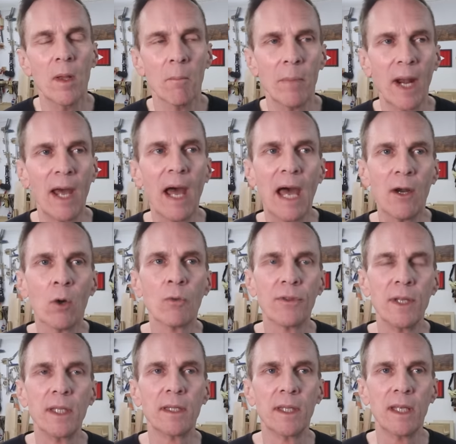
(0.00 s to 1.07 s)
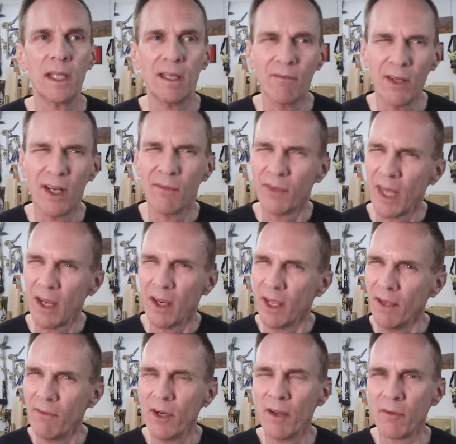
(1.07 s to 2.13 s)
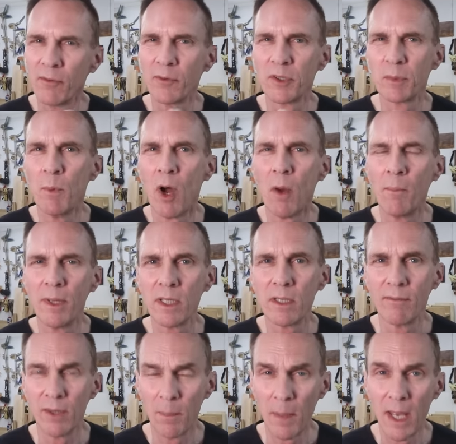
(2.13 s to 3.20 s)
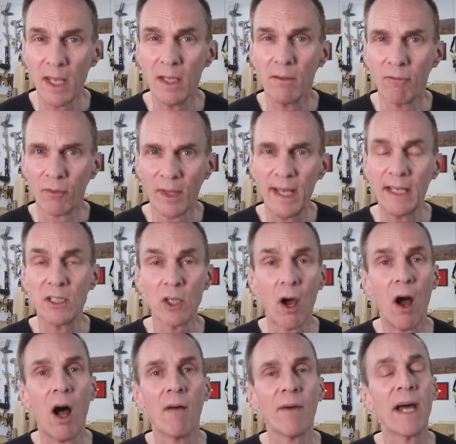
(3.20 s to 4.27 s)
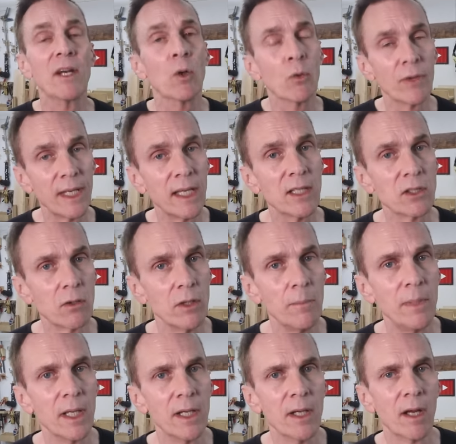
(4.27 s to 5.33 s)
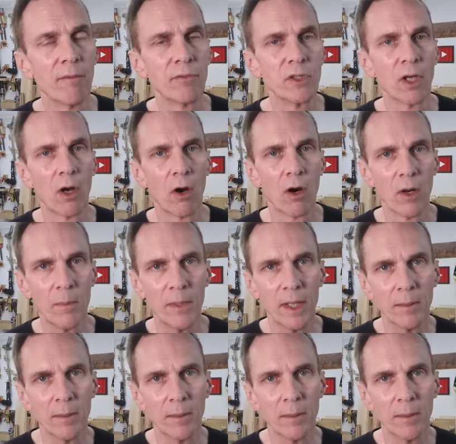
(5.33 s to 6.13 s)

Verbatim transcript: But I, I, don't think that even if they even if small bits of the paint flaked off, I don't think it's going to be enough to harm